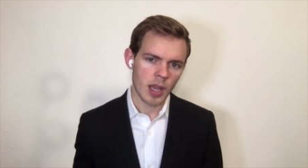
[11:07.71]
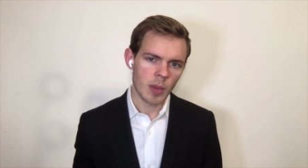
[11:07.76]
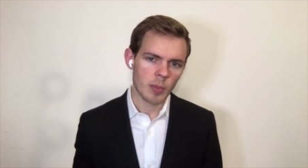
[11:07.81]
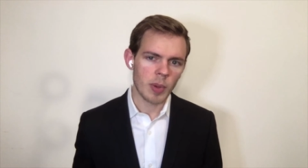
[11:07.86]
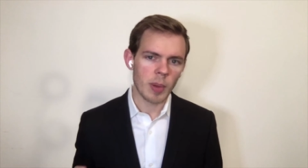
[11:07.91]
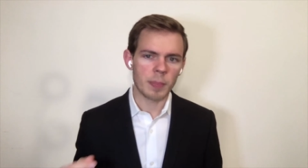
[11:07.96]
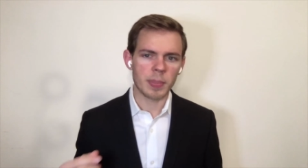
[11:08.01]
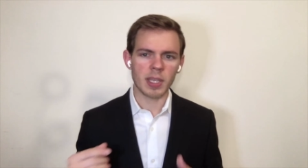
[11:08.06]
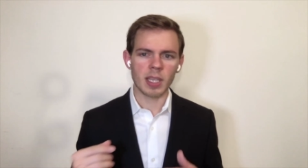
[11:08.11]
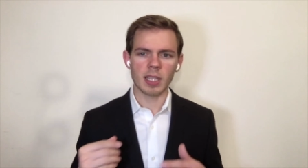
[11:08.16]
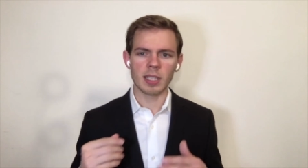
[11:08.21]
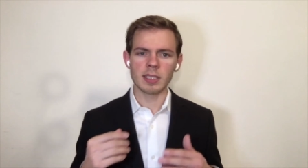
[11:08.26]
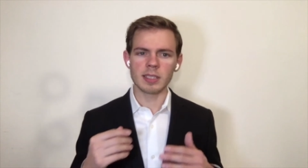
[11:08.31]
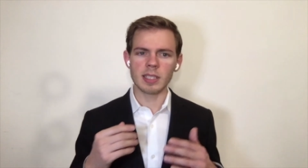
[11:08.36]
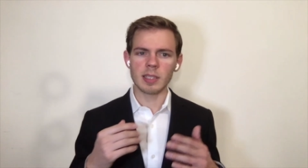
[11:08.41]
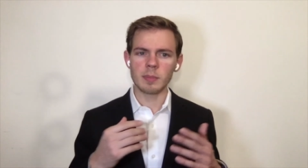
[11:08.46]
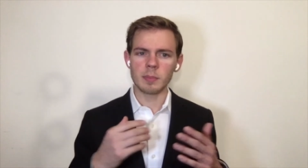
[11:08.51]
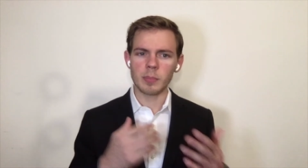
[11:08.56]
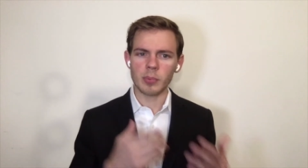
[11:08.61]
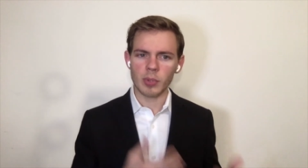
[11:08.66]
But because
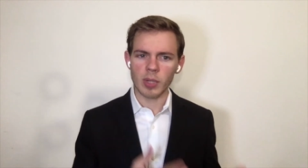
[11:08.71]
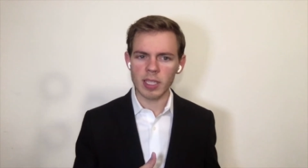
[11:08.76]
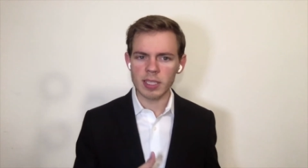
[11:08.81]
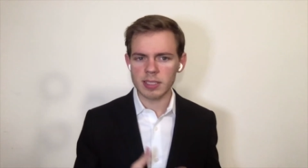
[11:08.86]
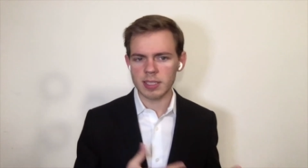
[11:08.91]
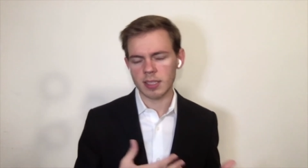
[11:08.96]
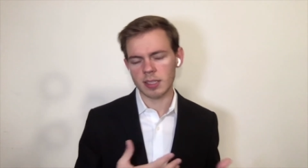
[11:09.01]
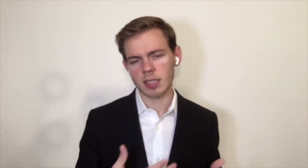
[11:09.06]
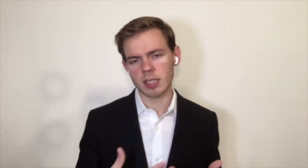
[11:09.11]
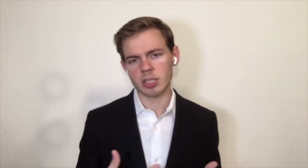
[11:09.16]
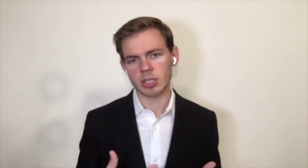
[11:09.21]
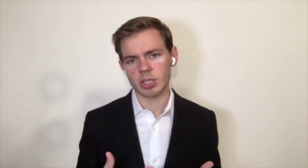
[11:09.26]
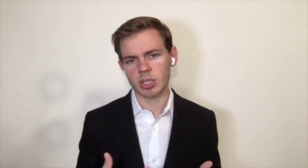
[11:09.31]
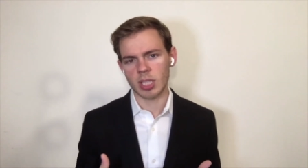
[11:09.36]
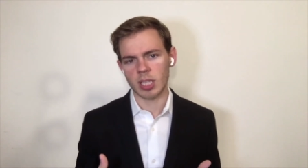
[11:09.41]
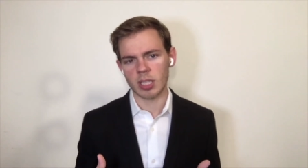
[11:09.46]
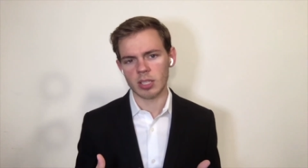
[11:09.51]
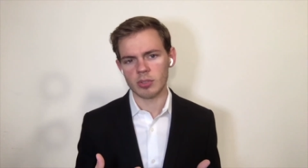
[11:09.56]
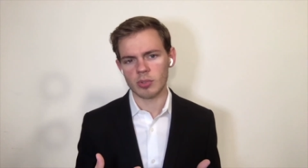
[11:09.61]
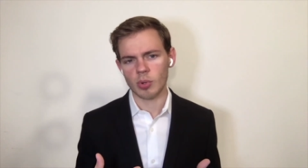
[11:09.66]
embracing this
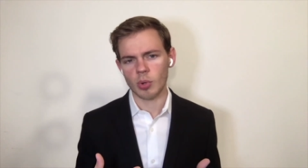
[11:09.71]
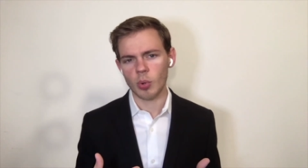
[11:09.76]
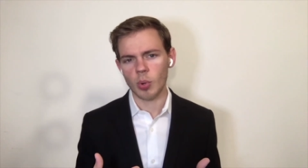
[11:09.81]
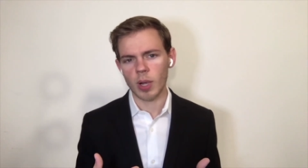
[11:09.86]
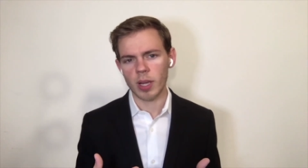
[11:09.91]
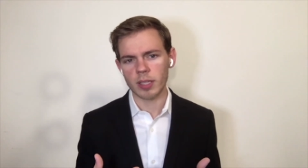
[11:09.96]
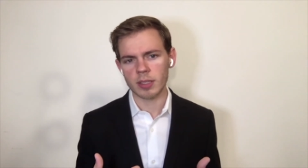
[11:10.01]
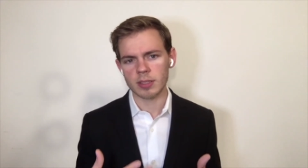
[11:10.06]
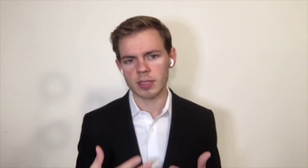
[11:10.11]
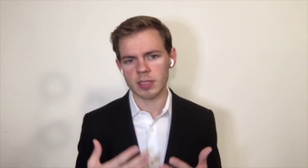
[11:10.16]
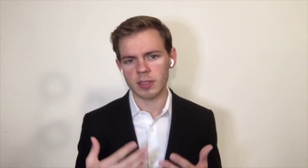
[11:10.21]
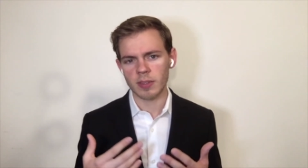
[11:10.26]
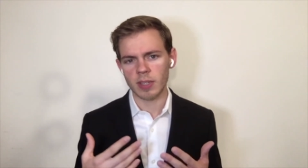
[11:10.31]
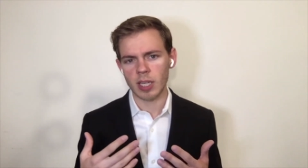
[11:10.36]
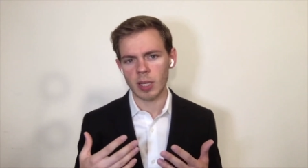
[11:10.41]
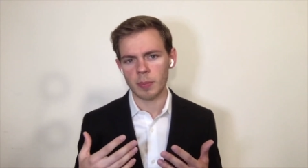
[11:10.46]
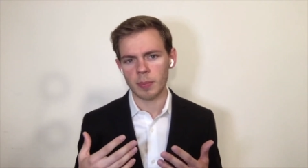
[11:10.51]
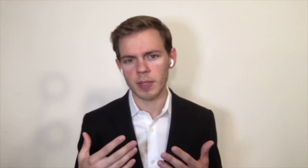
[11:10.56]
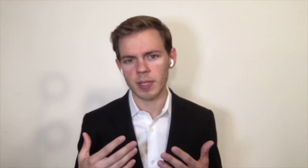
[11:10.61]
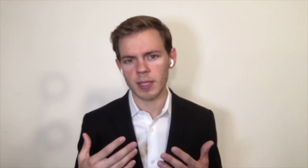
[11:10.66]
change requires
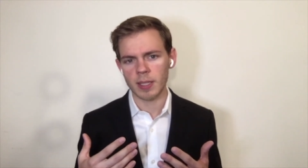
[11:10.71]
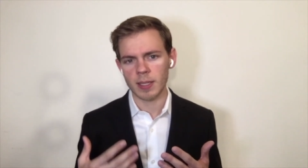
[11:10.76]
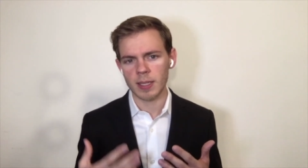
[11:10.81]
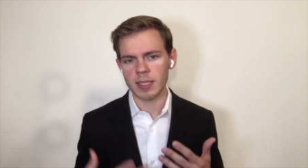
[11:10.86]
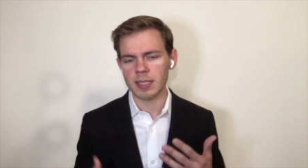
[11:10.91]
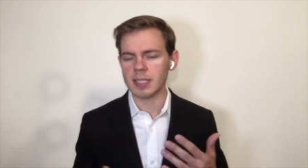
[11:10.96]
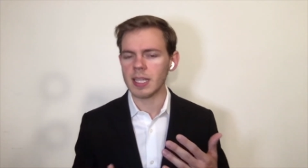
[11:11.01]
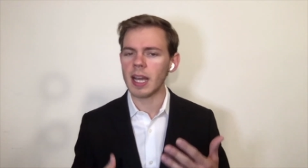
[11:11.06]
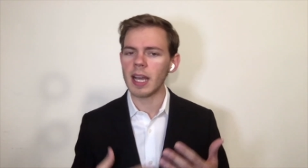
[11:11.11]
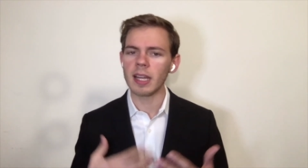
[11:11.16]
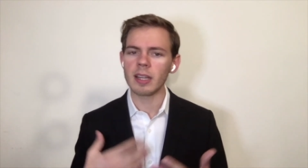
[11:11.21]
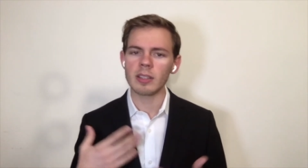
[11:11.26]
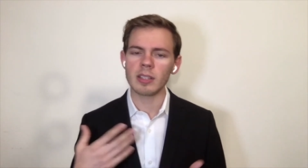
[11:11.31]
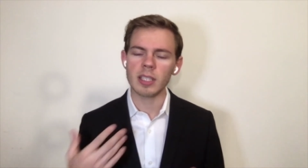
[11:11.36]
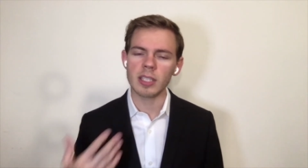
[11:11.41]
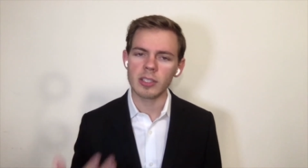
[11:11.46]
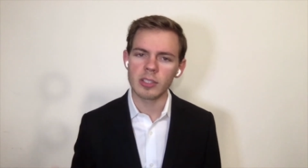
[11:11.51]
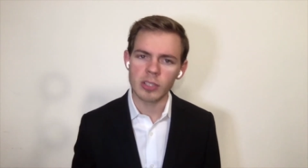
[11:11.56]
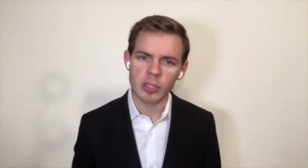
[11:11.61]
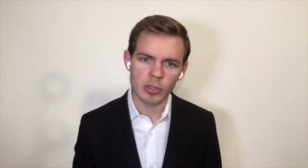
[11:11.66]
developing
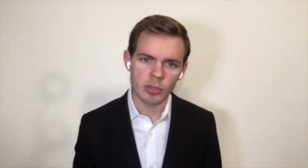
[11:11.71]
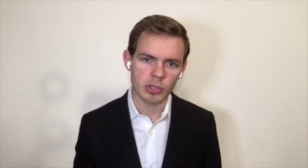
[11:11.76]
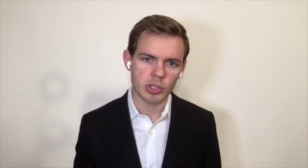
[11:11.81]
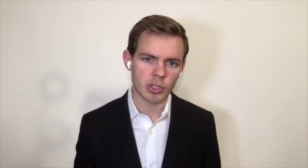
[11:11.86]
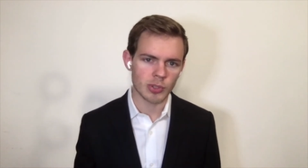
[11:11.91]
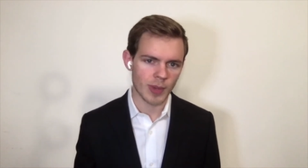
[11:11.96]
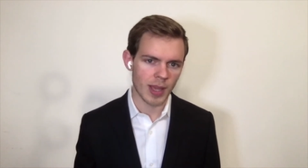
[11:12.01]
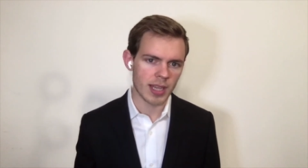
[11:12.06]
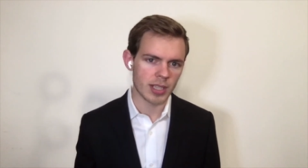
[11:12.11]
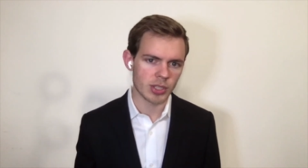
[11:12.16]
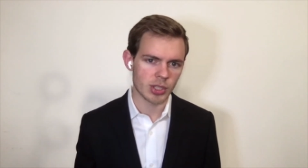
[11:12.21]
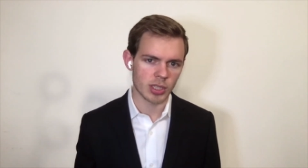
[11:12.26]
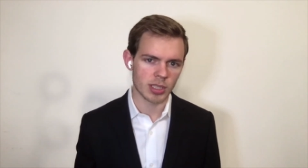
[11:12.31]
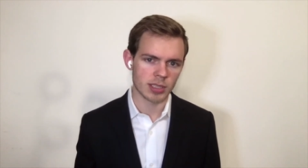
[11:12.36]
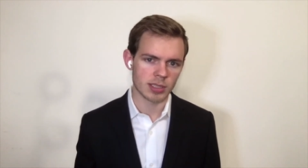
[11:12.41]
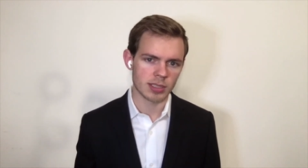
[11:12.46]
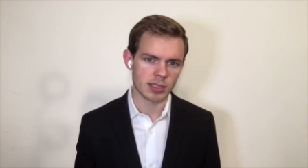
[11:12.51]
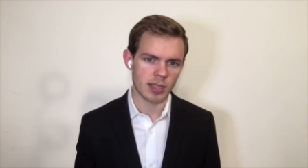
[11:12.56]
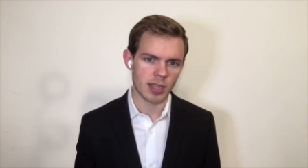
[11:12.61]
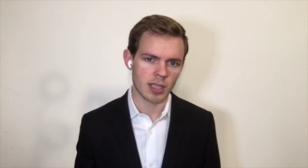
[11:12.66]
entirely new strategies